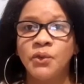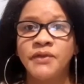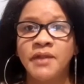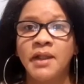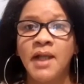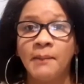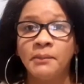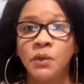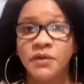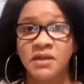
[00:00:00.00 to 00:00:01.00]
used to
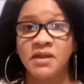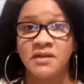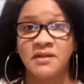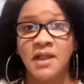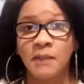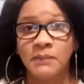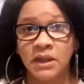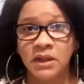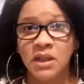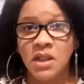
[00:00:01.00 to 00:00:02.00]
gamble, was addicted to gambling.